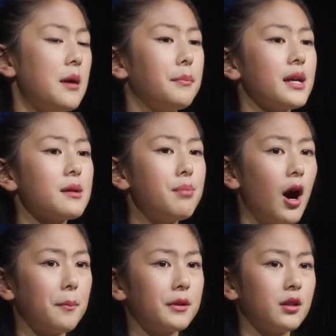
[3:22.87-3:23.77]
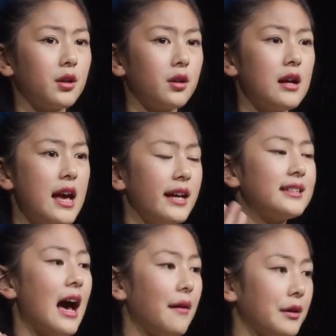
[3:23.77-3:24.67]
Being popular
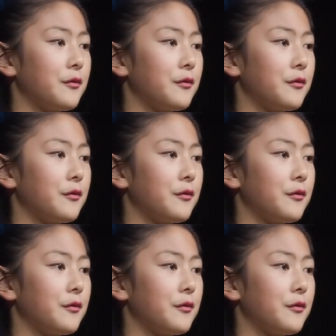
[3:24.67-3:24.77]
is having